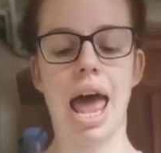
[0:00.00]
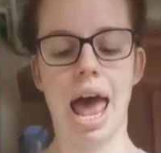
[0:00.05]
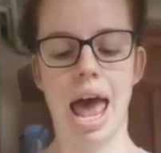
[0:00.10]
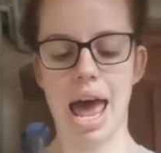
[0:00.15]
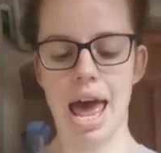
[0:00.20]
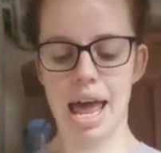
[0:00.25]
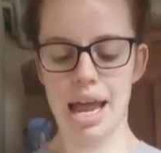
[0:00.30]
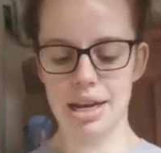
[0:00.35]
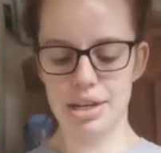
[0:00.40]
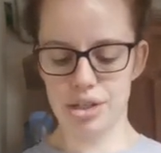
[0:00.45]

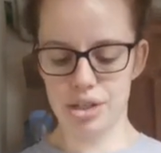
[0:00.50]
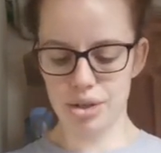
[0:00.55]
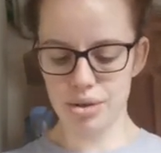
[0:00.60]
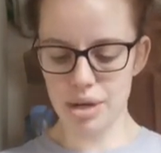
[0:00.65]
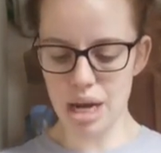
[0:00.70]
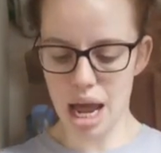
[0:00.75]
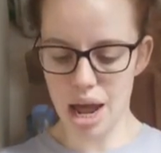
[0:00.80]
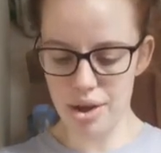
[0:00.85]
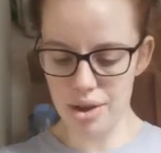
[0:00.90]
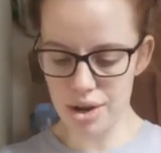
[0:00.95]
And so
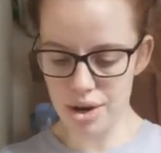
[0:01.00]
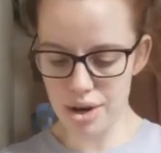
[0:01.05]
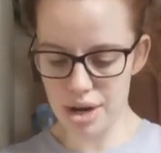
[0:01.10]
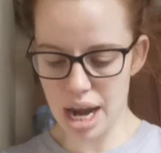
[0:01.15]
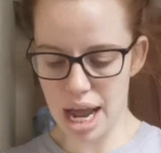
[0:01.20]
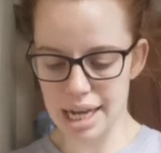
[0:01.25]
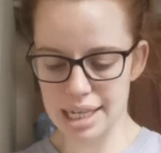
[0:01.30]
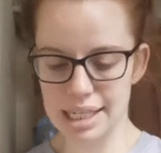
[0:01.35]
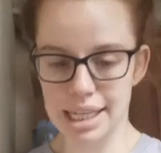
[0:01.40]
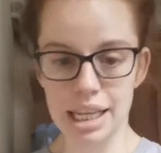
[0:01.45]
now your
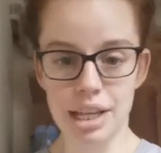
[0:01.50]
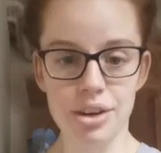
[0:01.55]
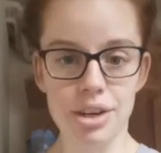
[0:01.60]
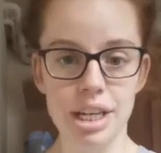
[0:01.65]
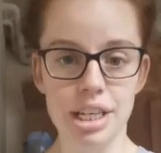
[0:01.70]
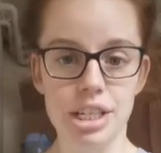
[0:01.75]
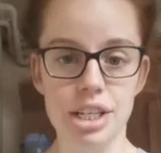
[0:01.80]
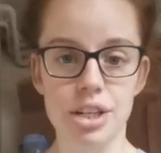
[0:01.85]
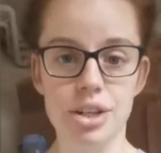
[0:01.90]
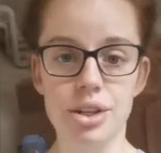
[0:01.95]
next thing you
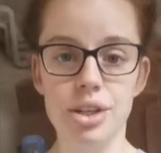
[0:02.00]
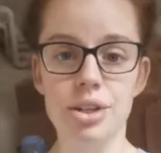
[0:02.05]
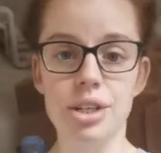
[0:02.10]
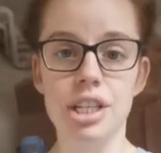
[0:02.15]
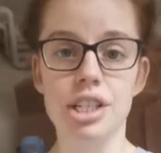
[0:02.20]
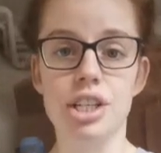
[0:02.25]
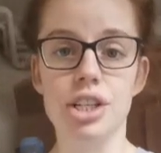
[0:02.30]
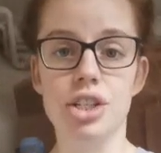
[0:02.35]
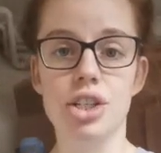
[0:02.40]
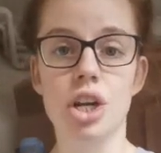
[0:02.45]
need to do, you
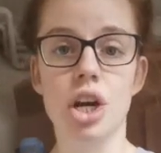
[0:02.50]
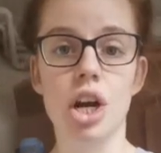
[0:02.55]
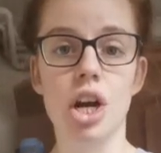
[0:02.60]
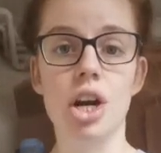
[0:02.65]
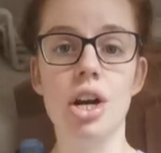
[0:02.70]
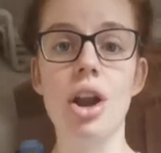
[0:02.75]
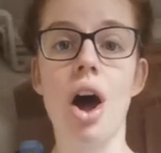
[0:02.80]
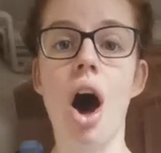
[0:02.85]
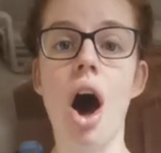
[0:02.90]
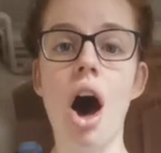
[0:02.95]
need to
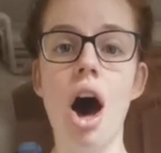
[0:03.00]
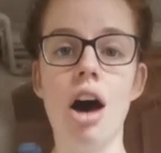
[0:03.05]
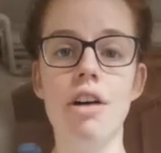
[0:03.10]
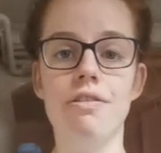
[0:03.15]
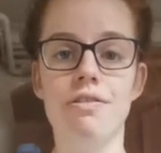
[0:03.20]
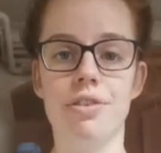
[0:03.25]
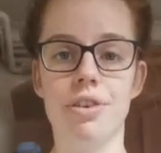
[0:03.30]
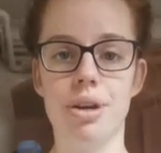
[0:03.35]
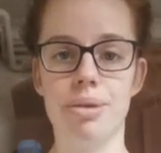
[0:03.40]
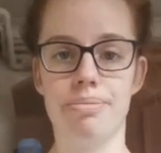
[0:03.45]
turn
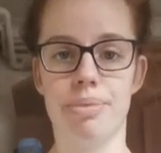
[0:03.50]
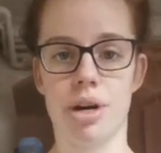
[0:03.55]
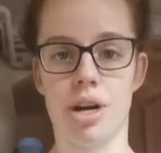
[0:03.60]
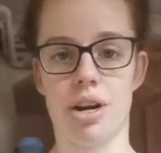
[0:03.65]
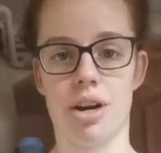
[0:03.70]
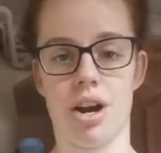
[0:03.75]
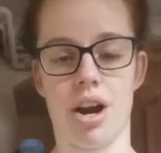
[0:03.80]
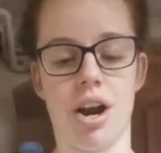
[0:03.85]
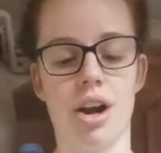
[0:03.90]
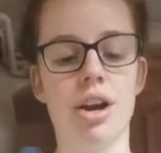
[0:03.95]
off your
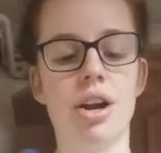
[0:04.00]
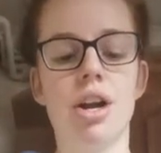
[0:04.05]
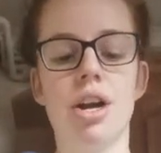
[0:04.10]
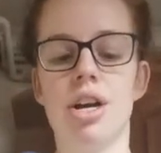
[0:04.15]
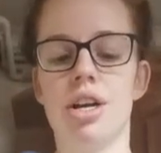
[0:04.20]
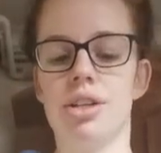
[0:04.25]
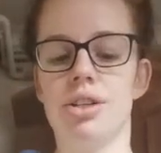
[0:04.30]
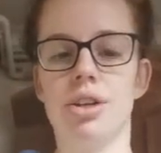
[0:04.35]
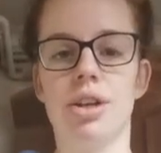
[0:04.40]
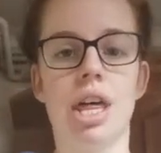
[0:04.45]
burner
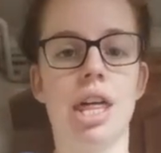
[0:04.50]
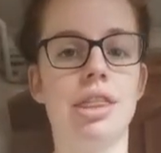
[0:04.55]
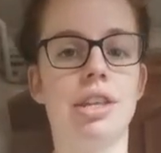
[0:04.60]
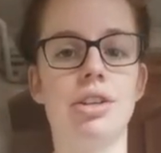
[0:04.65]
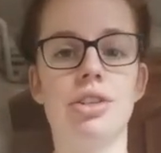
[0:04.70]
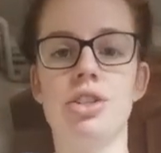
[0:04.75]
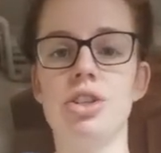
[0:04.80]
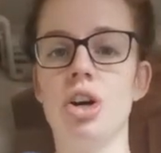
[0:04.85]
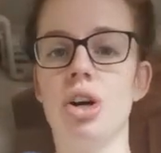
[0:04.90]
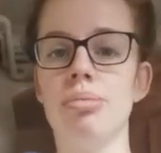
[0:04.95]
so that
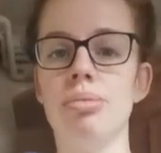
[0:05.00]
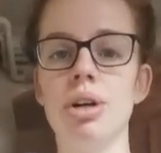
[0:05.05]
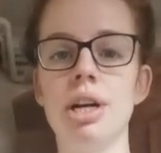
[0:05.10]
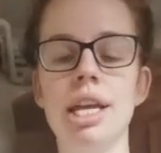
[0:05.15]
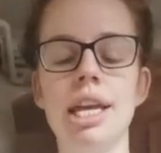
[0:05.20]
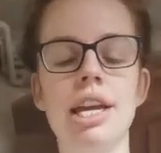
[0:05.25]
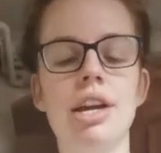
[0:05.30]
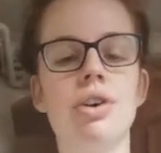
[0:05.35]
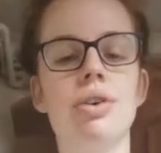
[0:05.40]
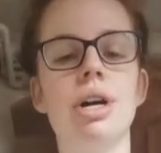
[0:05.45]
there's no more
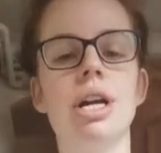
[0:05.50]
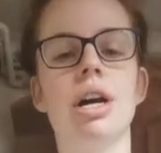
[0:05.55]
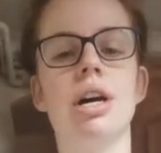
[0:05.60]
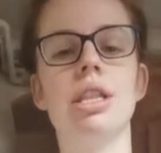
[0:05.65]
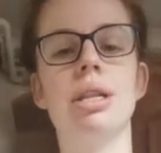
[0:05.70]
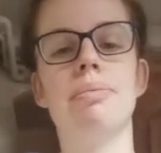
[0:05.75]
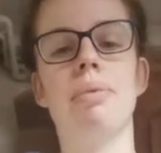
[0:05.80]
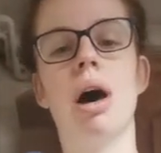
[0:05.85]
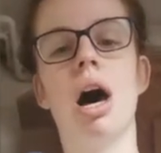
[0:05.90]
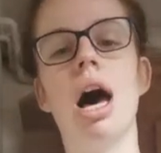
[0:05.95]
heat going
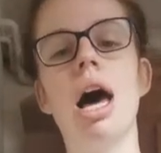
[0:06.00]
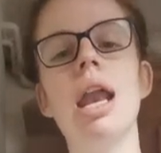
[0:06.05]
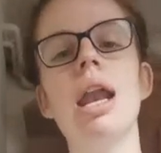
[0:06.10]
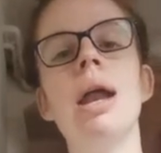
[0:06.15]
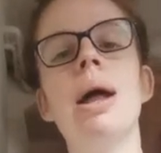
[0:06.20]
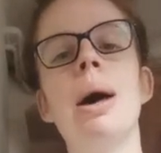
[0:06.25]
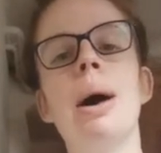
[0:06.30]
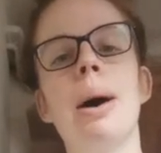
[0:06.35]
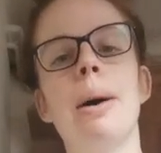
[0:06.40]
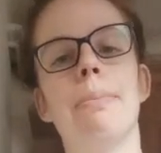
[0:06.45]
on the pot,
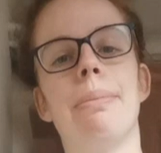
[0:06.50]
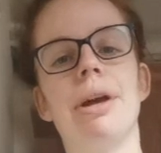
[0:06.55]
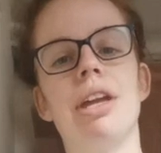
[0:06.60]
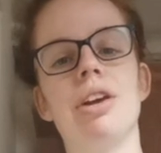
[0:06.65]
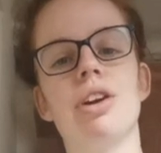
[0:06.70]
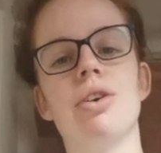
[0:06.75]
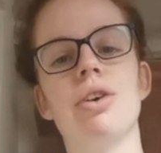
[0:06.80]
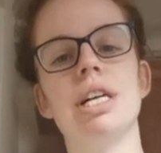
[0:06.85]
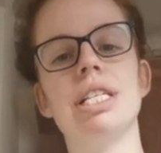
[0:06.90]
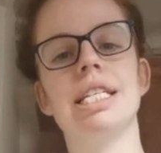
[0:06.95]
but
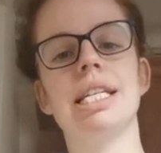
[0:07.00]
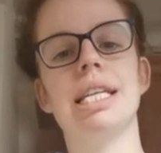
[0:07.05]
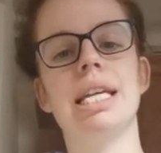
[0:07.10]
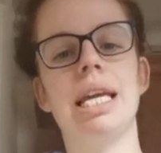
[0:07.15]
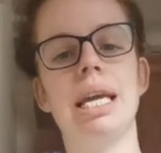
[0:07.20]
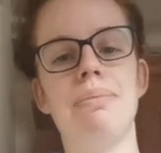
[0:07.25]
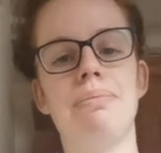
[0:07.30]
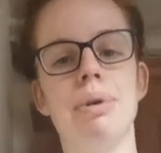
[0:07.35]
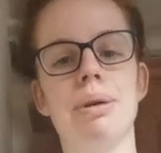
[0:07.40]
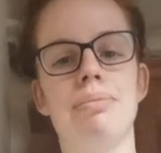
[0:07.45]
you're going to
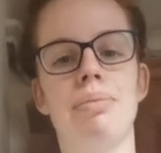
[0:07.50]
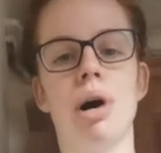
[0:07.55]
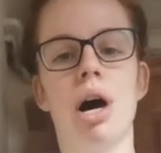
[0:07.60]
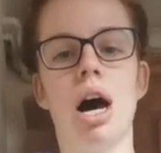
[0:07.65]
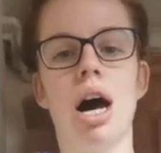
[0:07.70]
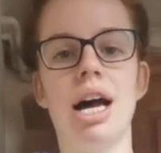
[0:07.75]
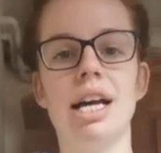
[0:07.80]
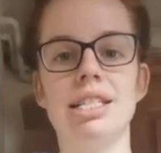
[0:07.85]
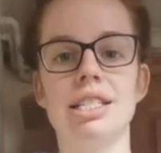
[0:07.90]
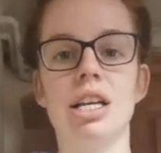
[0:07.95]
keep your
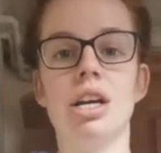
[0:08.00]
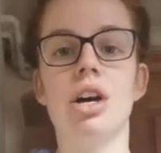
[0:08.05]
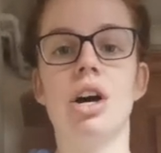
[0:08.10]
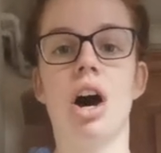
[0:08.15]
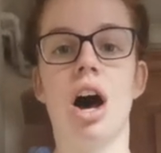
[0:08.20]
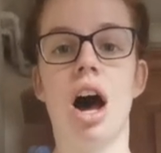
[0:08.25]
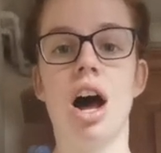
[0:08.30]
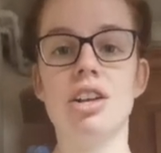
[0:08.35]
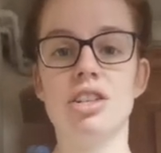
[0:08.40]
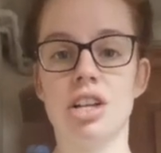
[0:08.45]
pot
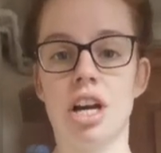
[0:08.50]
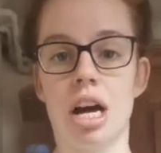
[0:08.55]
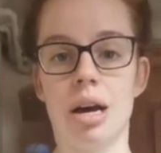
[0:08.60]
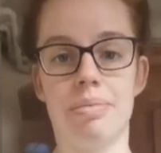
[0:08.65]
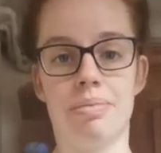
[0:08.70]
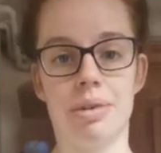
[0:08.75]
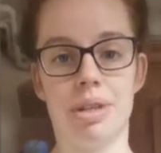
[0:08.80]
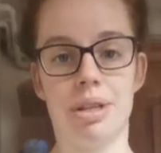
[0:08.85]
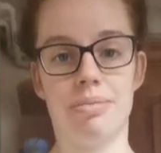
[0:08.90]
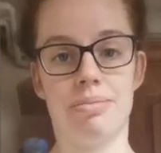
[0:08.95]
on
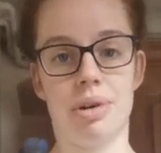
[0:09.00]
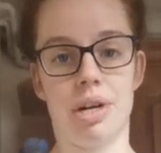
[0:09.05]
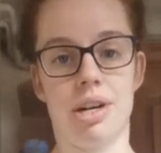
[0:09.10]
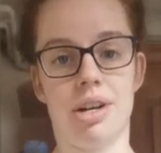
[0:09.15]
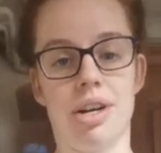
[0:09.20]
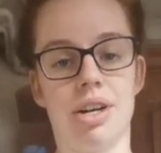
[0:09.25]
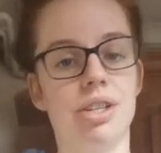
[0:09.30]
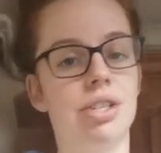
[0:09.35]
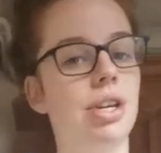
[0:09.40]
top of the burner.